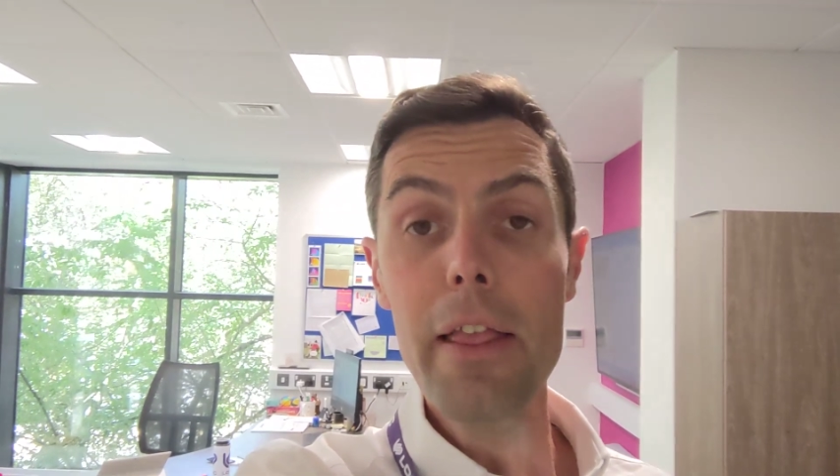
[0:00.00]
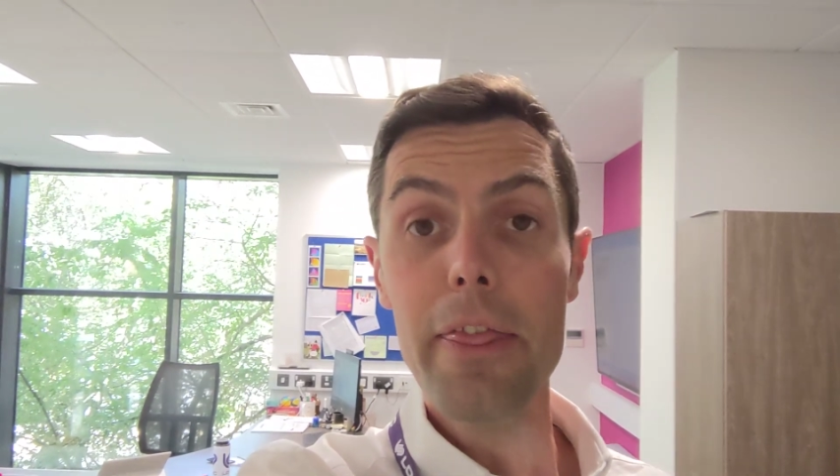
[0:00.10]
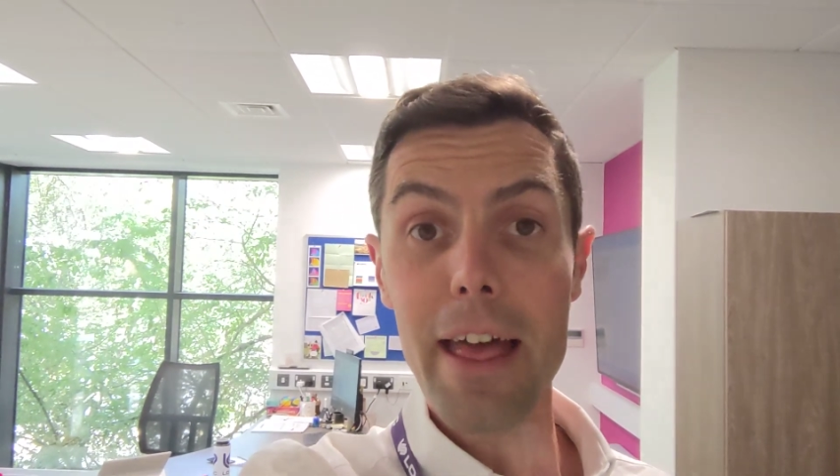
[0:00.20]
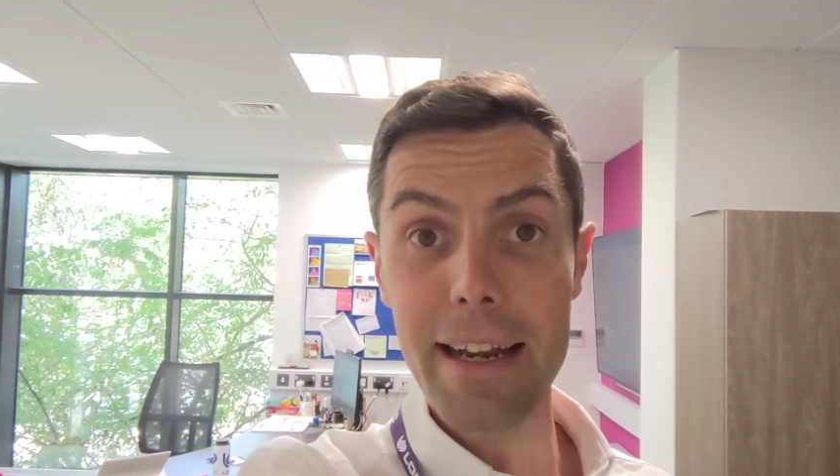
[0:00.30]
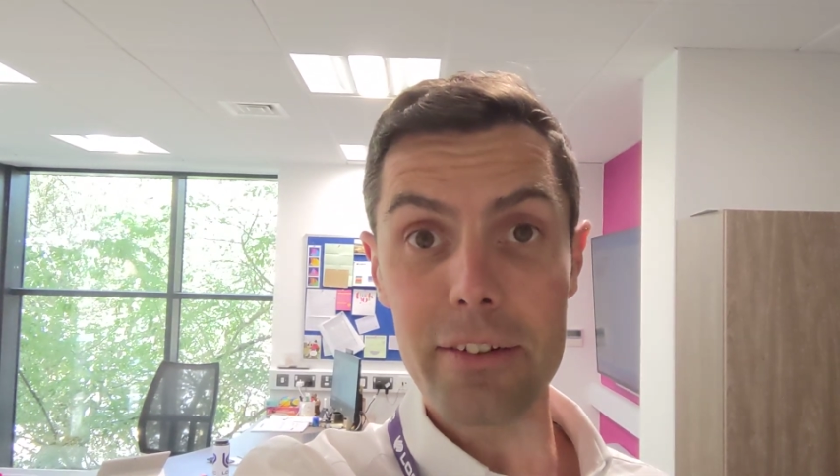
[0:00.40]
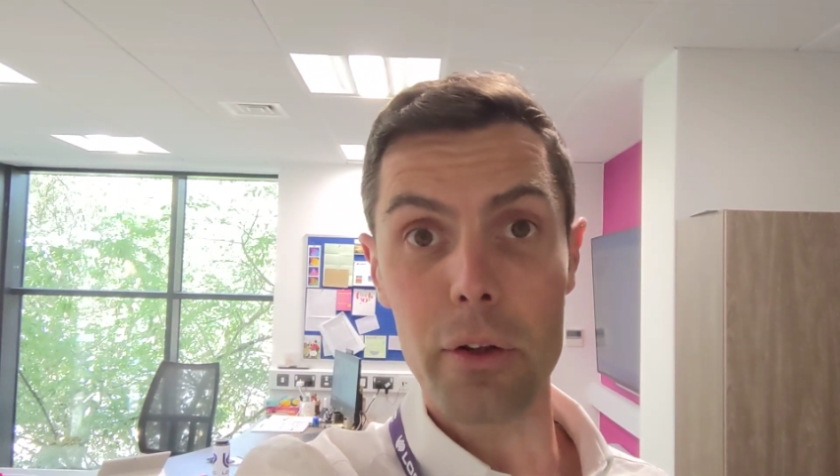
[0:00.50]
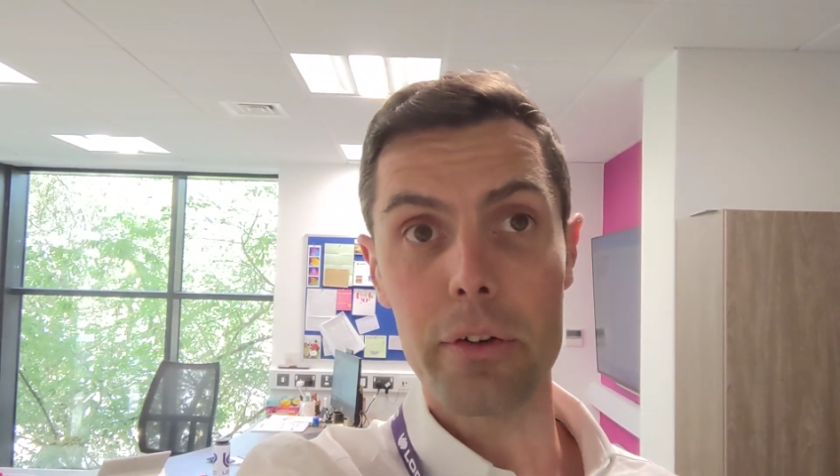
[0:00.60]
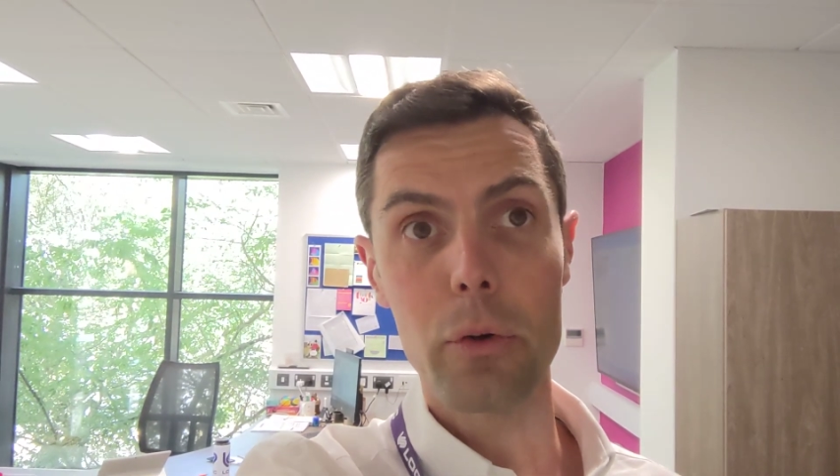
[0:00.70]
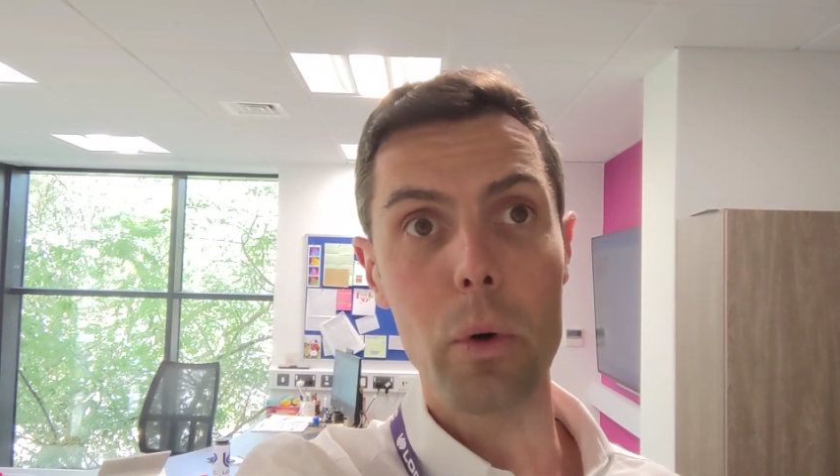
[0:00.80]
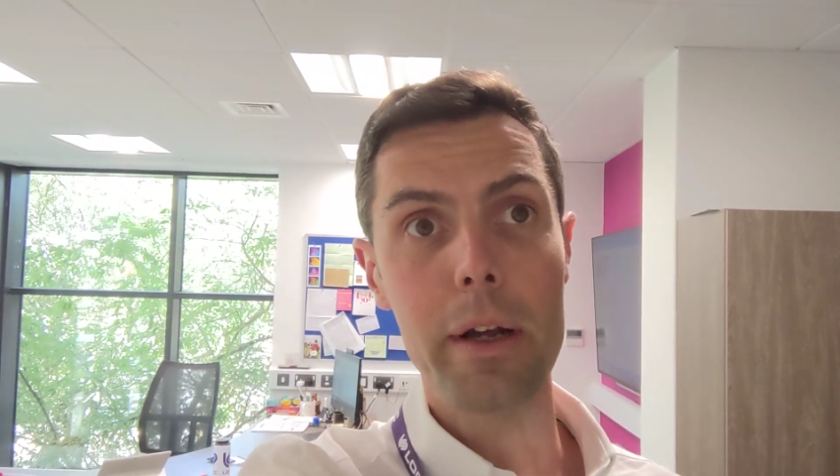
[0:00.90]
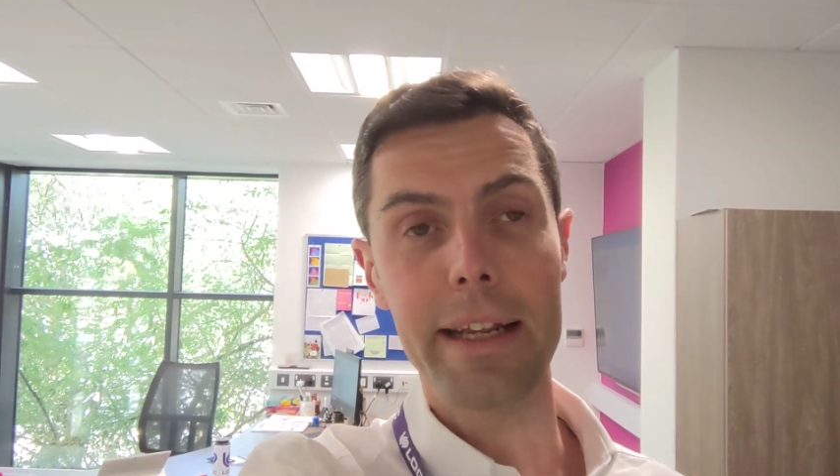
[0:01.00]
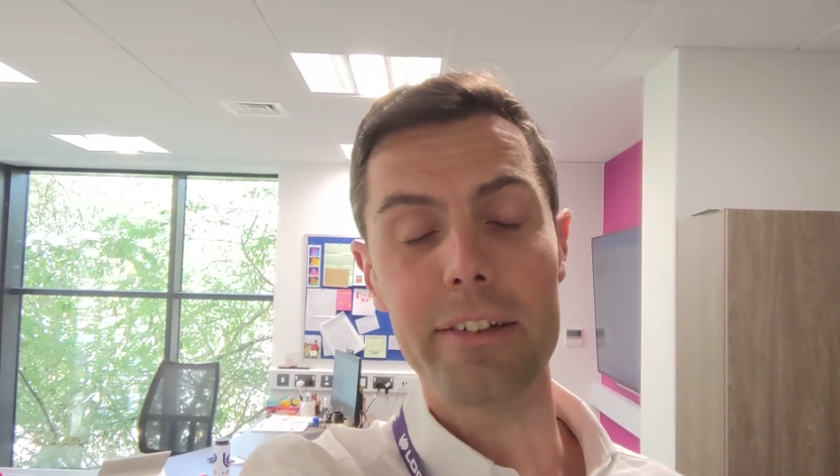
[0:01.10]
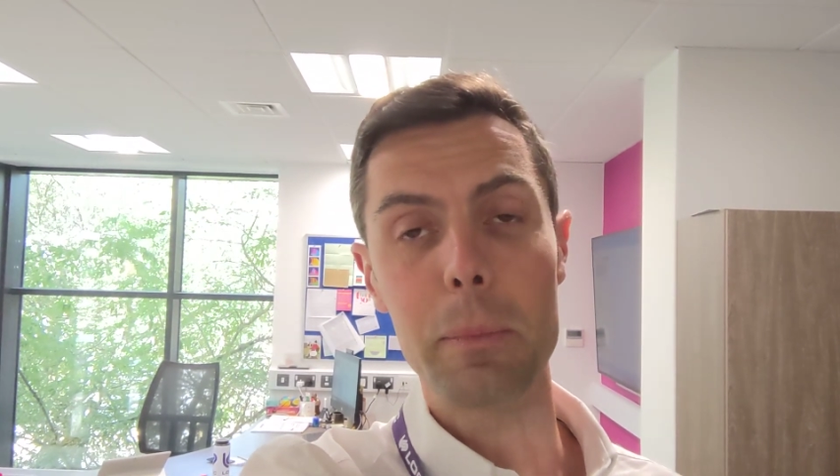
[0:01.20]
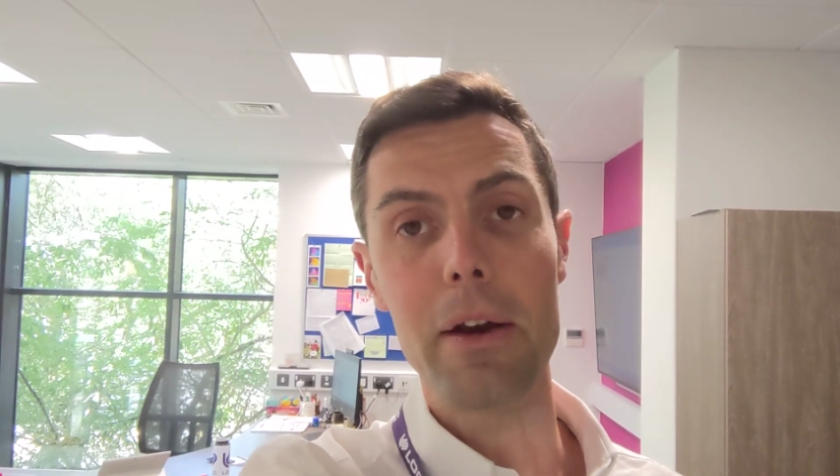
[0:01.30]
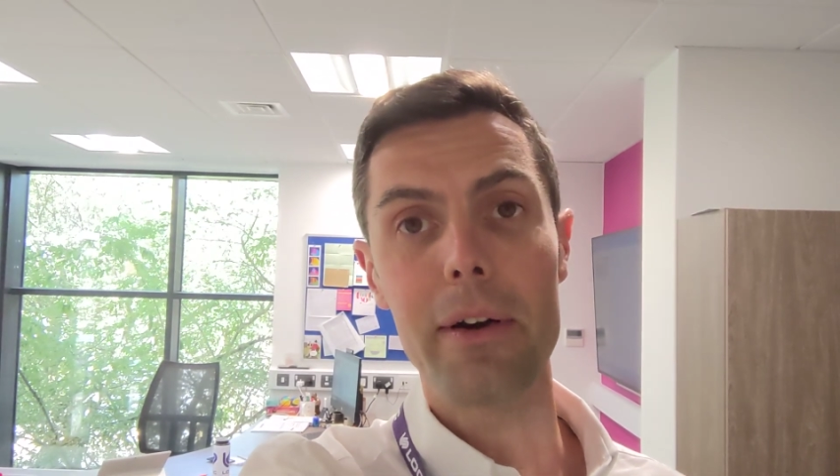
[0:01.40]
Then it's on to work
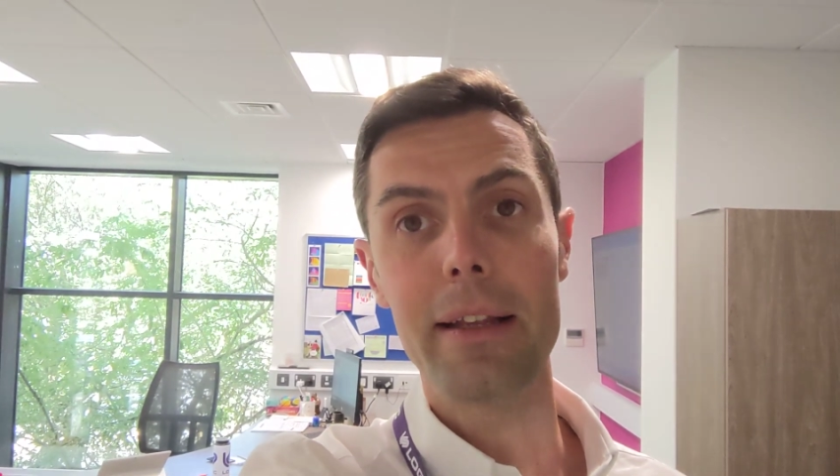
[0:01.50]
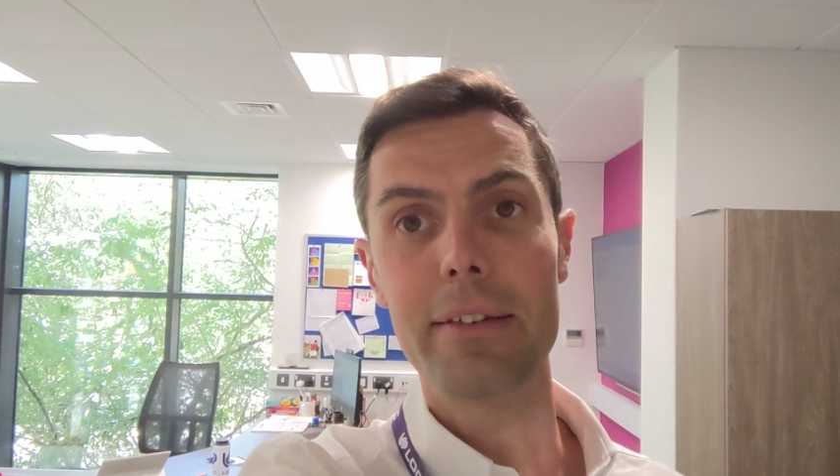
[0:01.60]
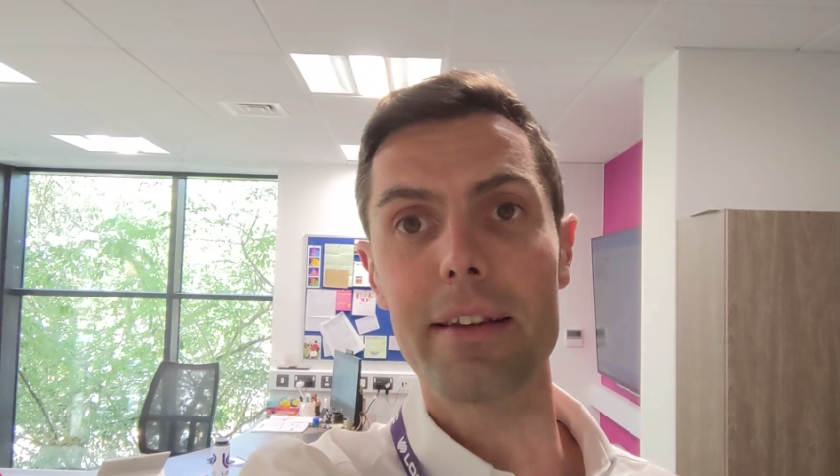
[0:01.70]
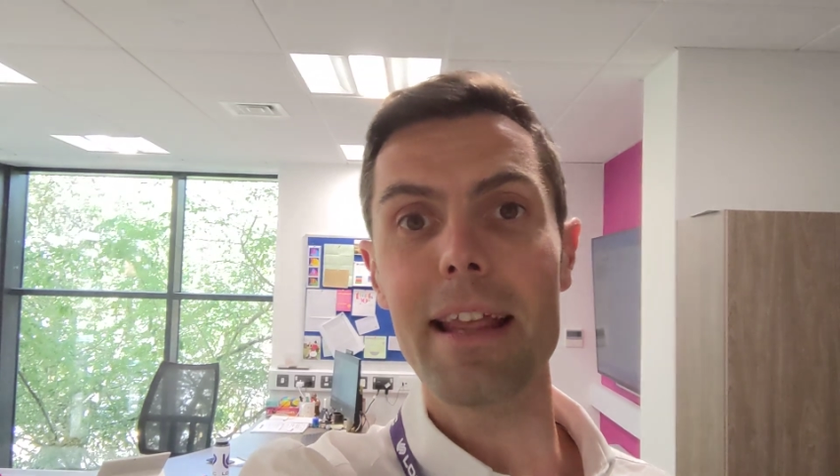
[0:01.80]
experience,